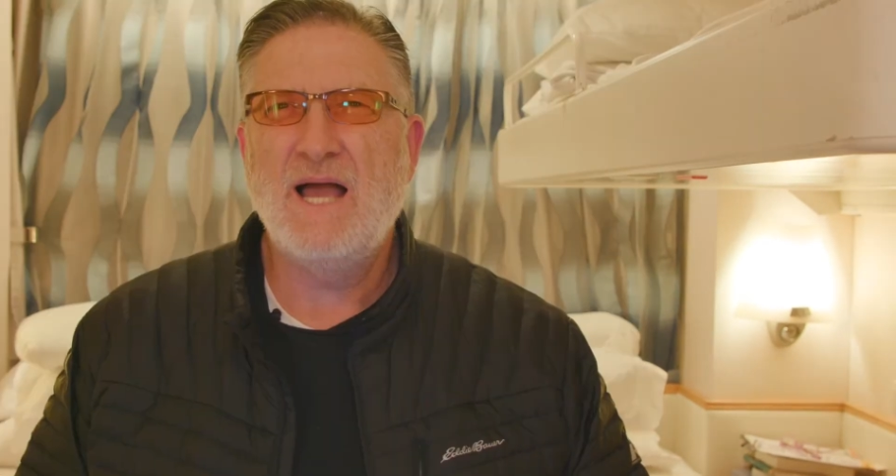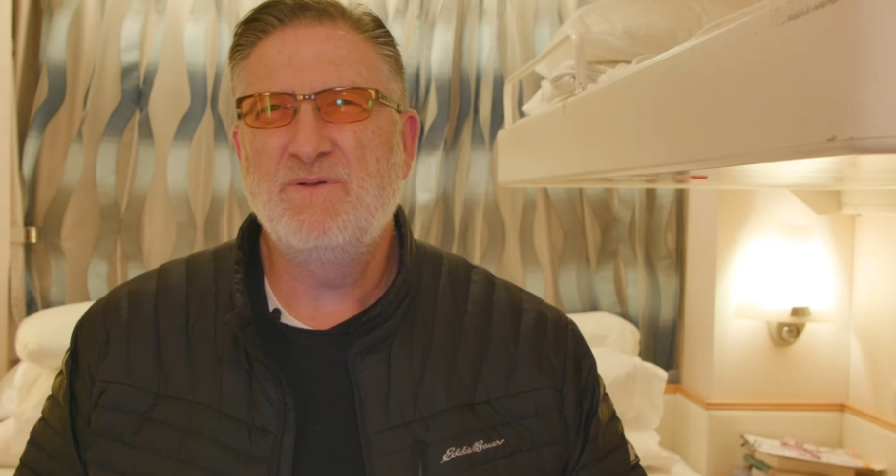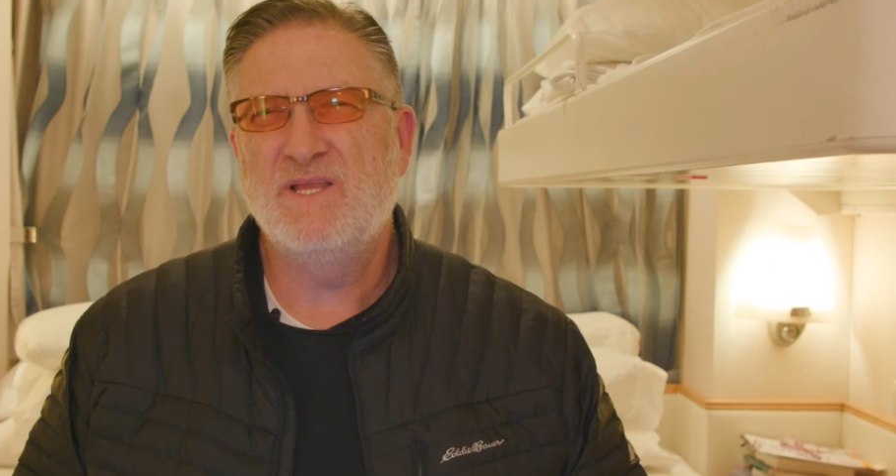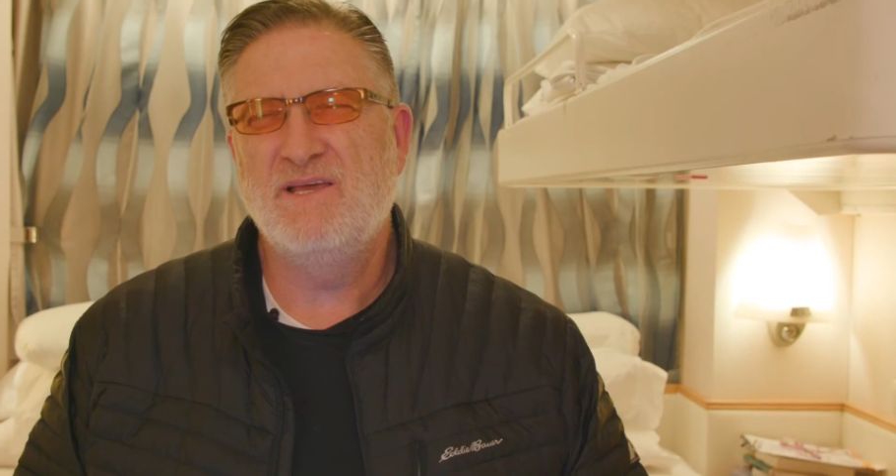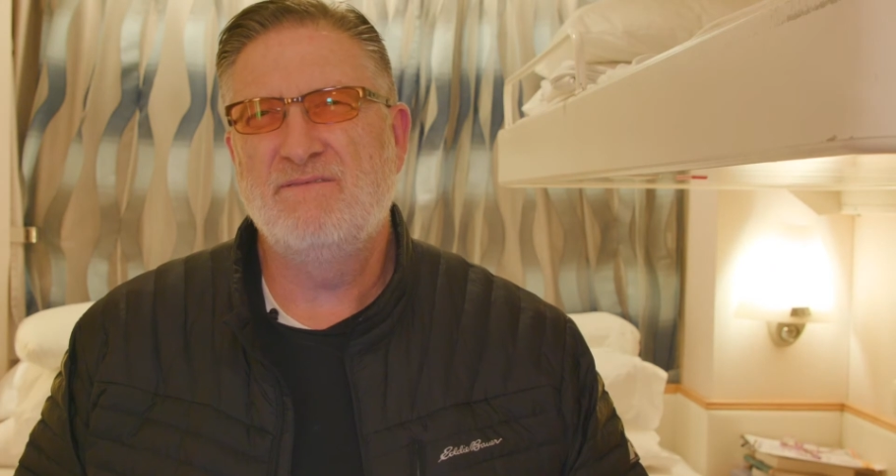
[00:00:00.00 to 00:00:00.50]
I
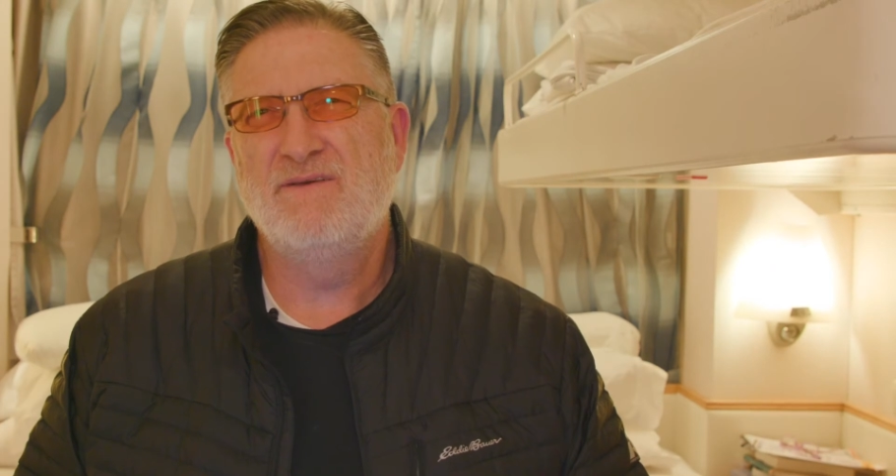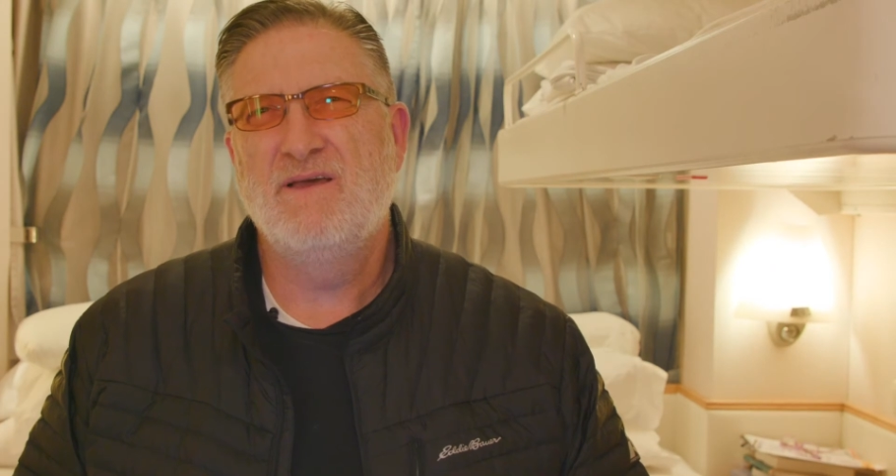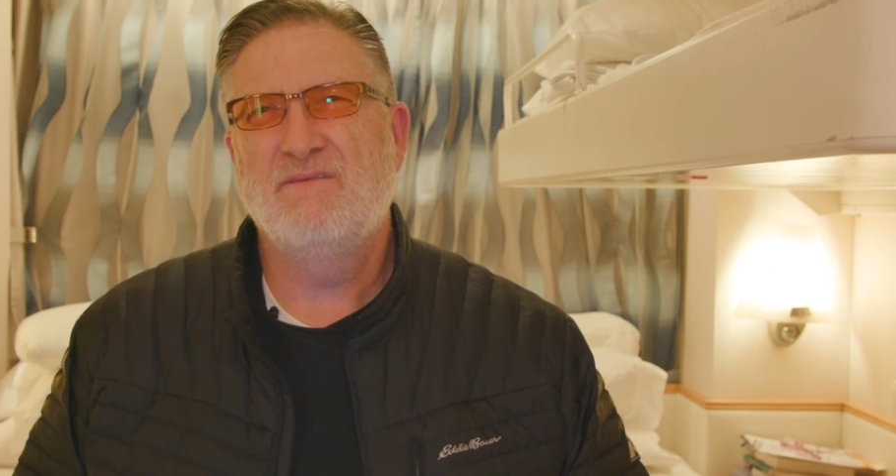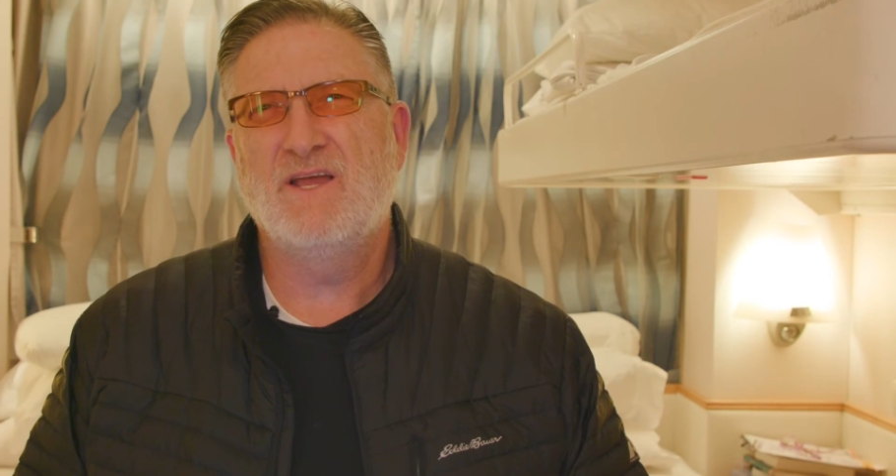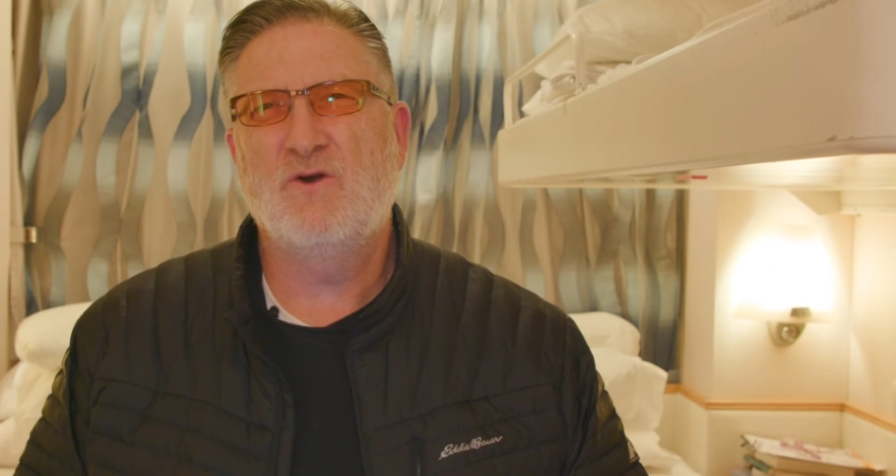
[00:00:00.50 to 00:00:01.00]
believe
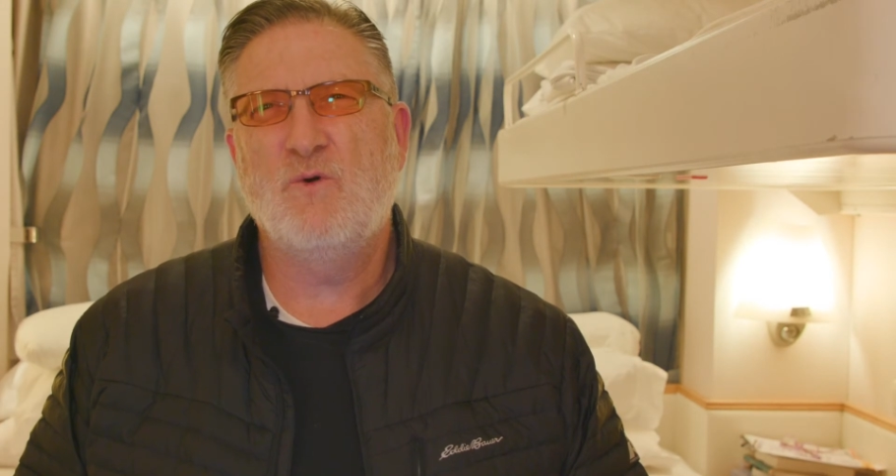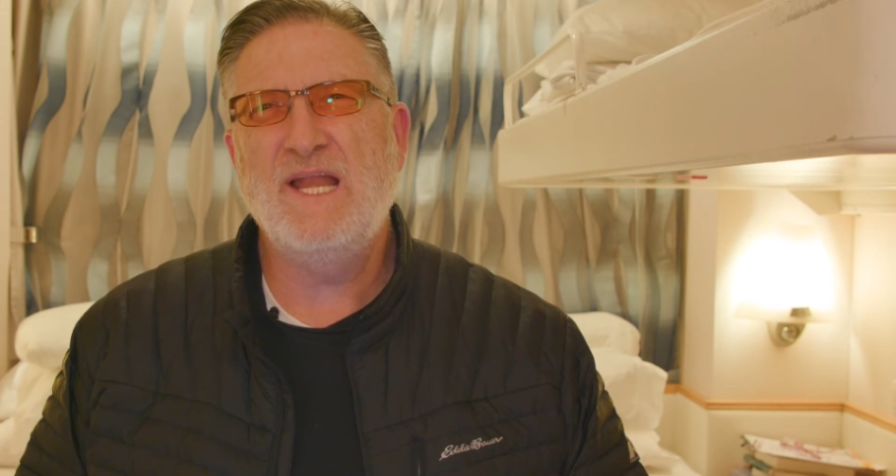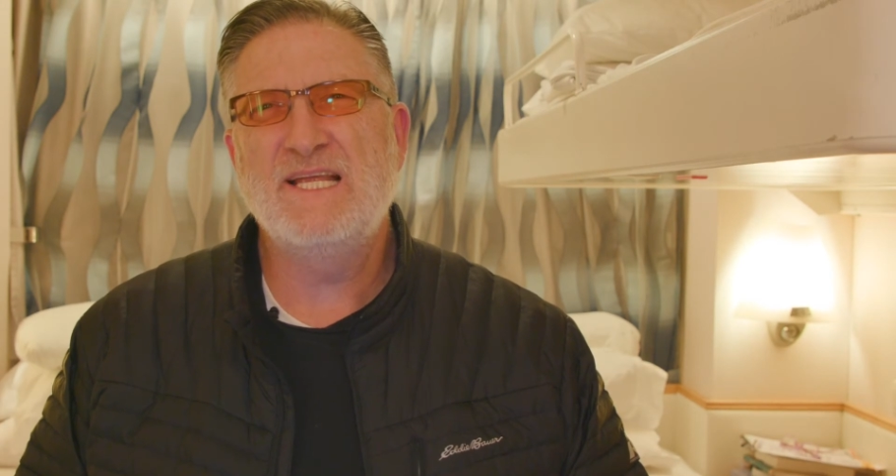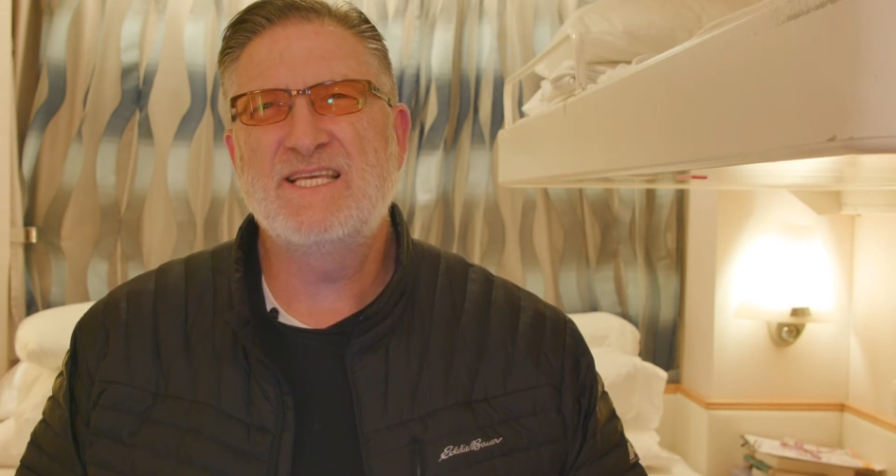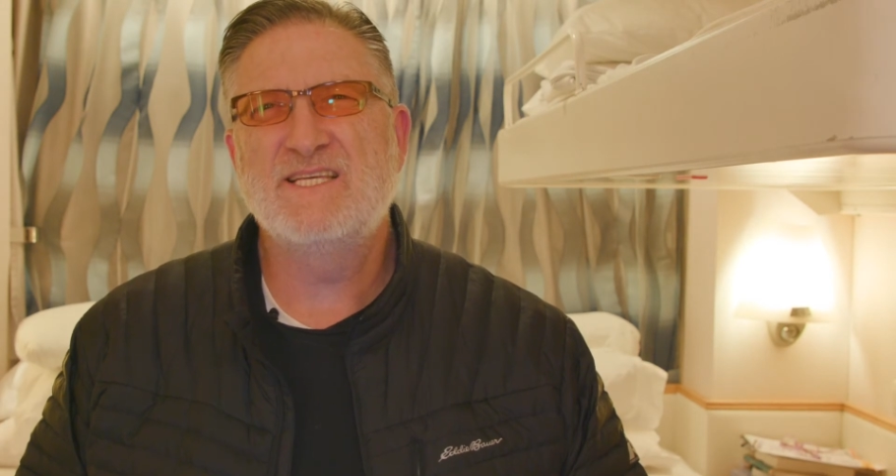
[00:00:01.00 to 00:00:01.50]
that greatness